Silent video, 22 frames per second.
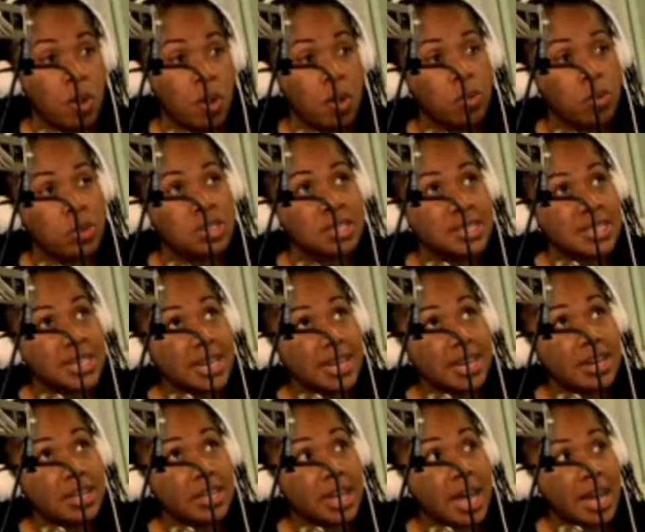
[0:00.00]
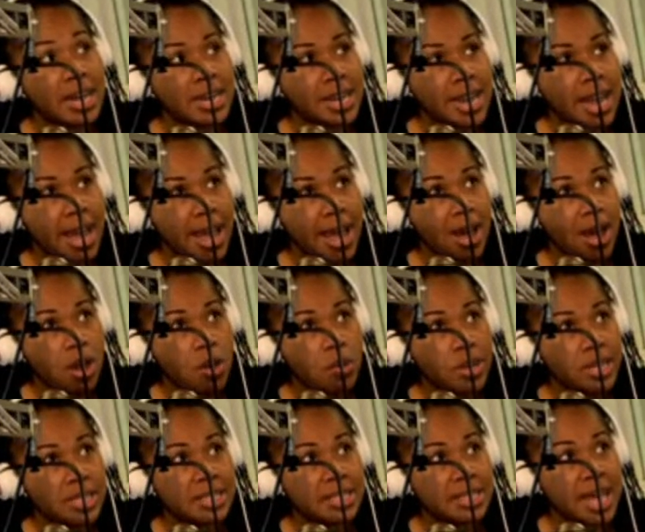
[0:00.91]
what we're seeing a lot
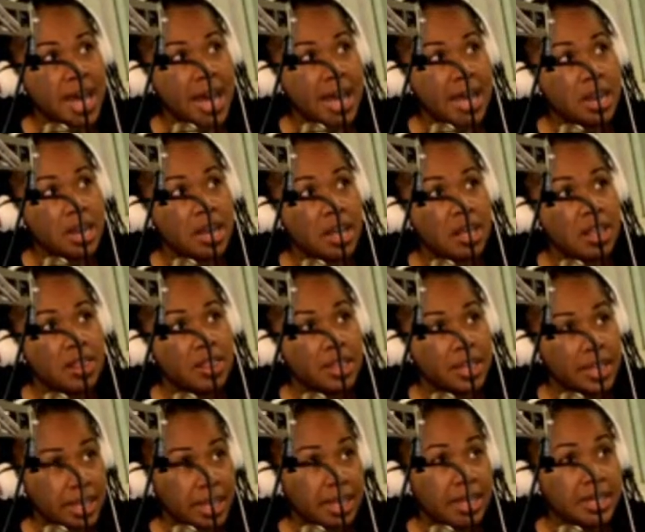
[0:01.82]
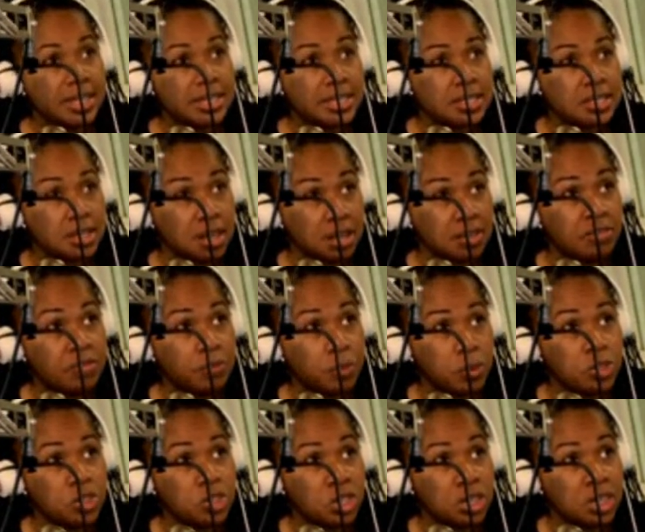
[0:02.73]
now is that the kids,
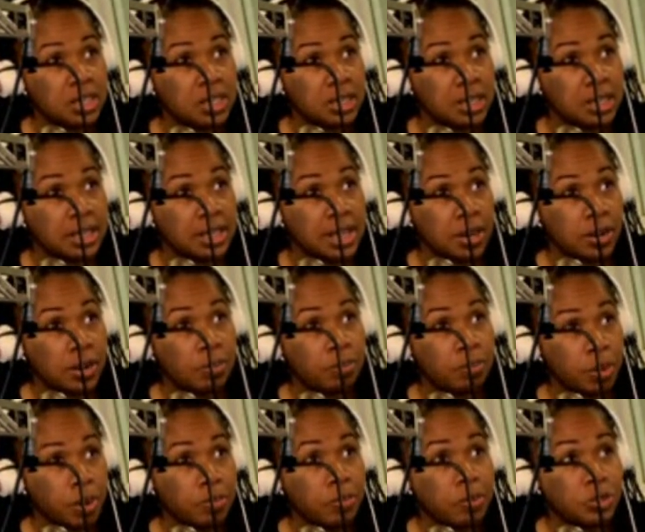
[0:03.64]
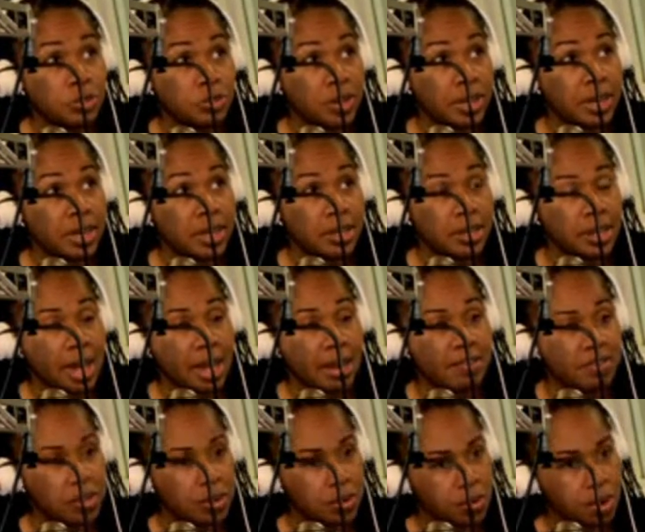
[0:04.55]
unfortunately, that are perpetrating a lot
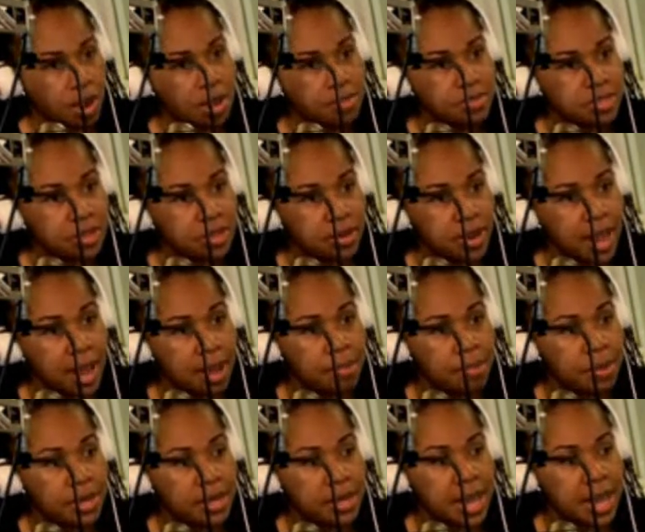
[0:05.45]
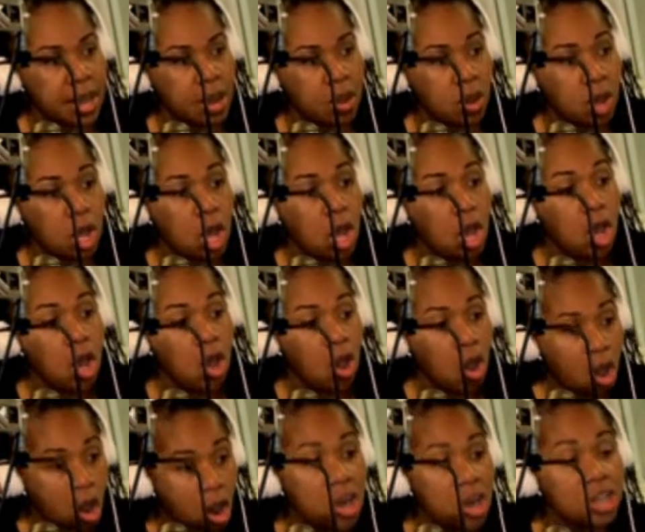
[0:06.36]
of the crimes that are happening now
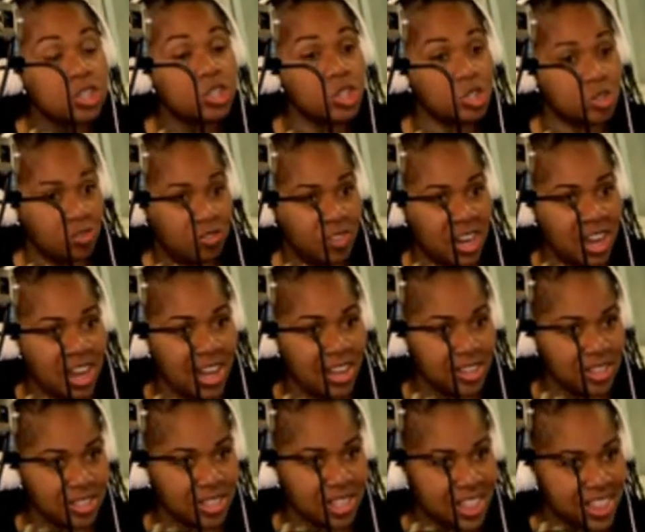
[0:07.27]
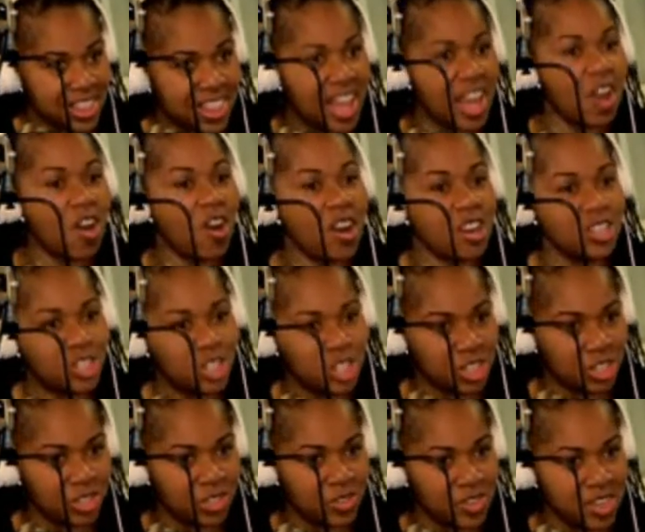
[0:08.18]
are juveniles. They are
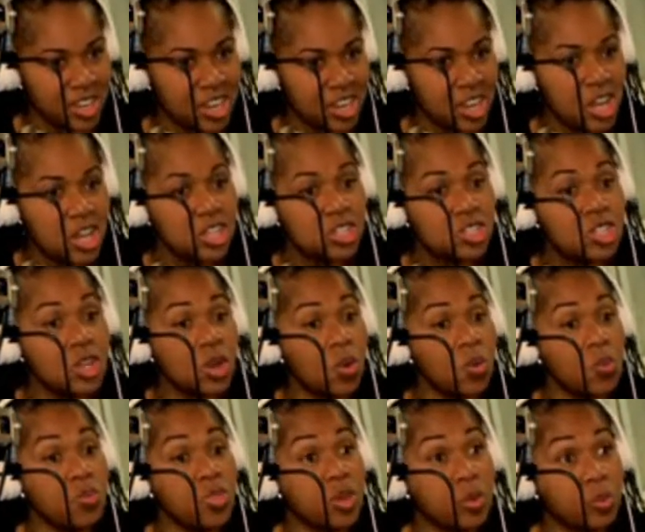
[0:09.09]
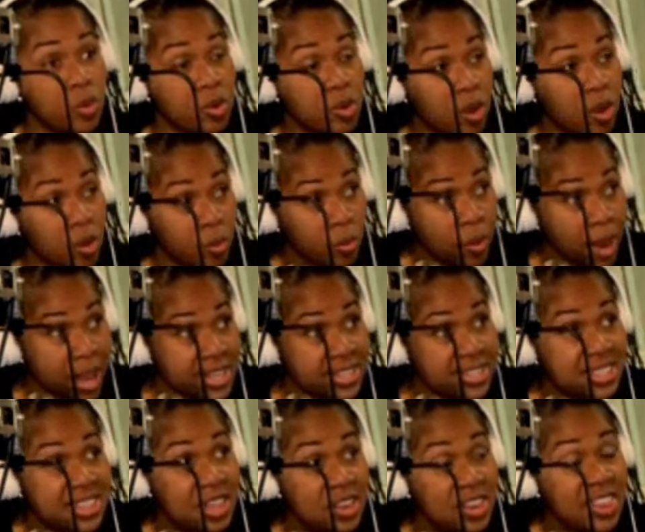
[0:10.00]
children. So the
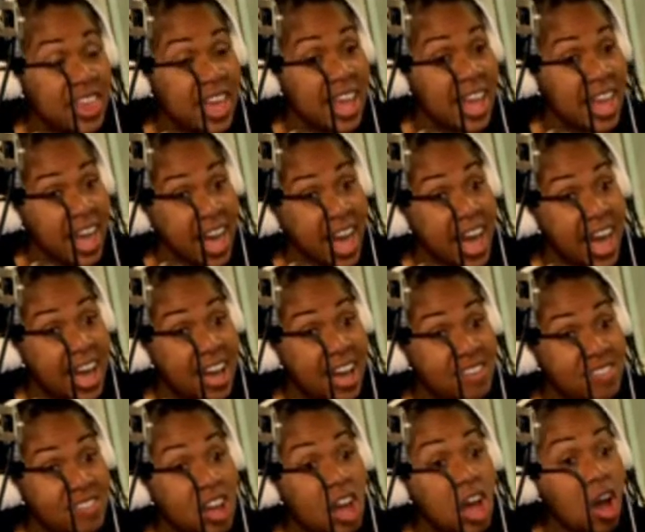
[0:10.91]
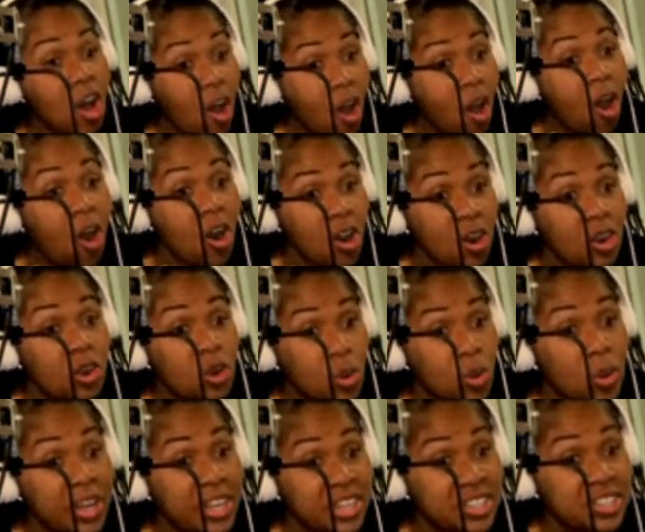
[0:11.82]
arrests that they have are
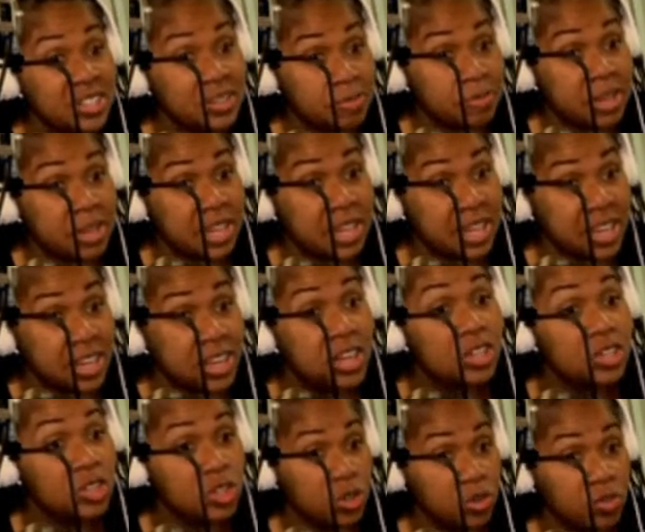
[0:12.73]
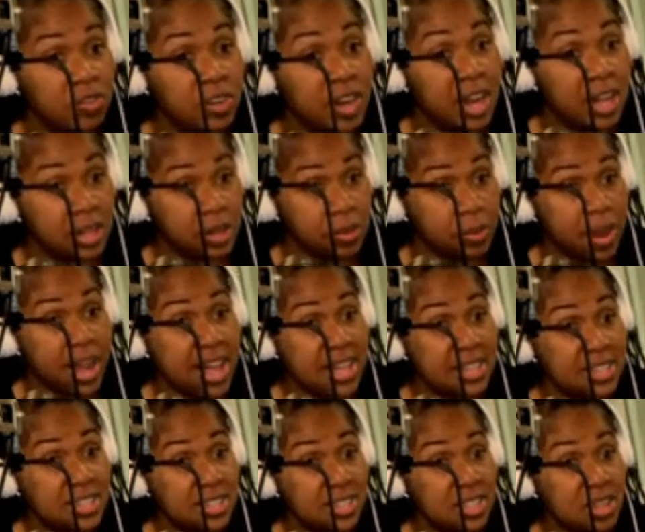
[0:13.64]
going to be juvenile
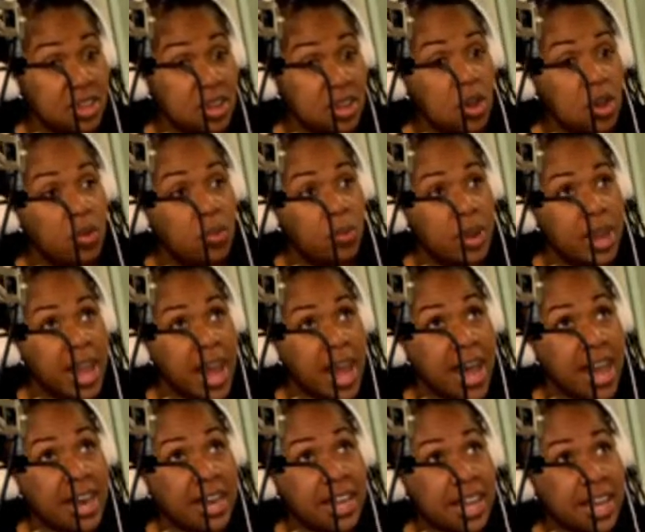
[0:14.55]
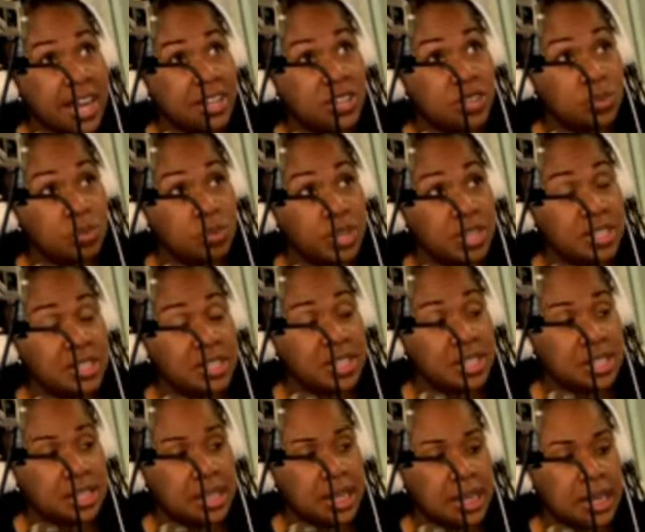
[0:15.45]
arrests. We had a case
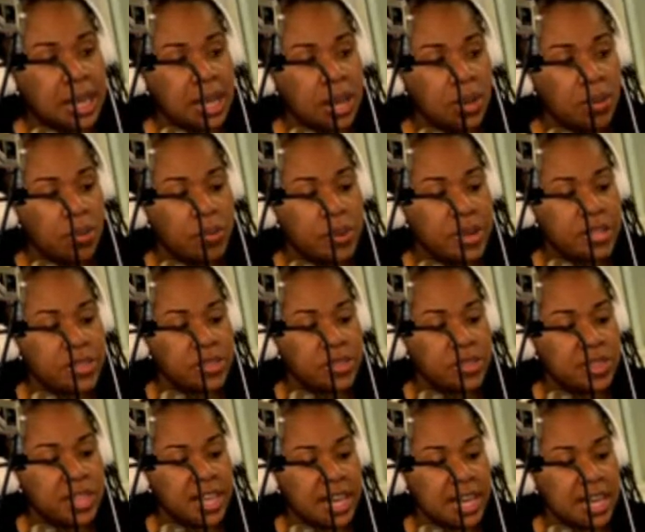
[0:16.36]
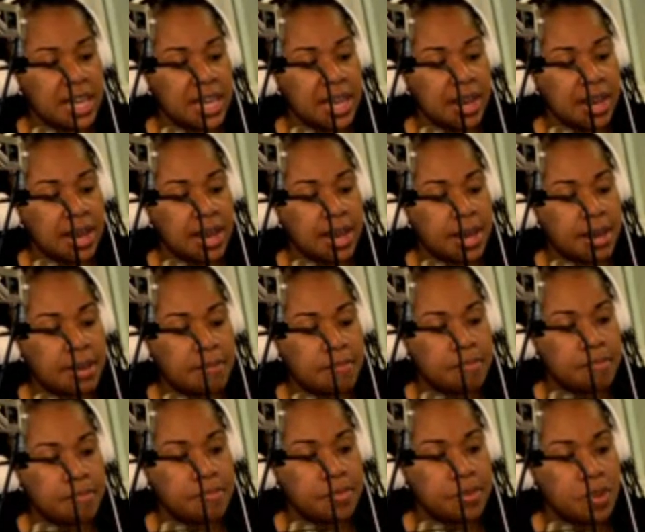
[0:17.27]
recently with the
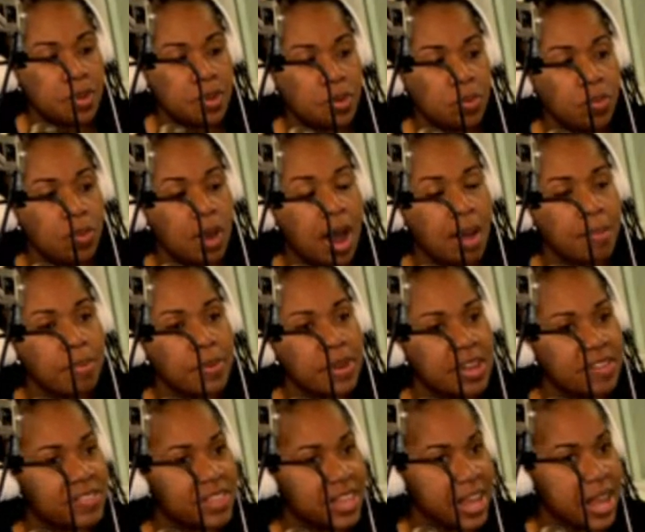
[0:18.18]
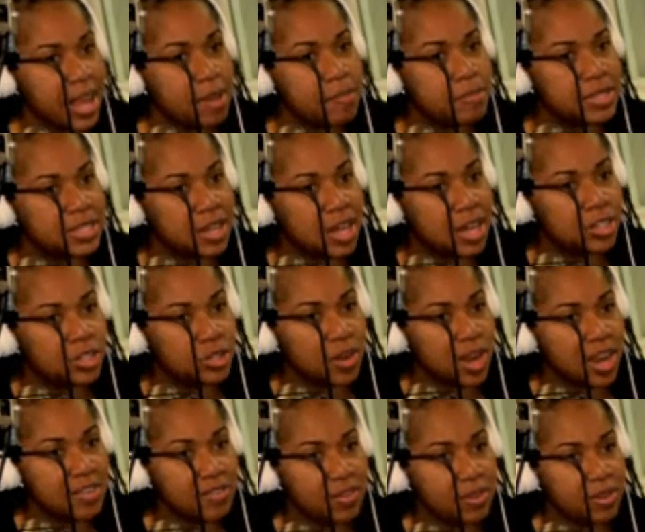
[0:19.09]
robbery of the Amazon
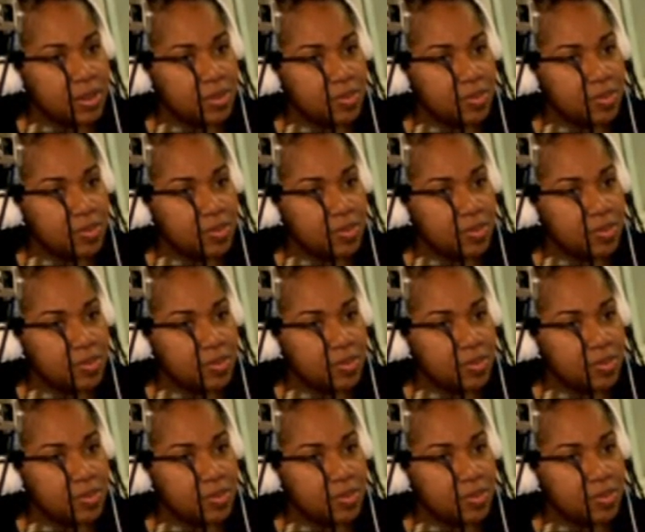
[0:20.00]
driver.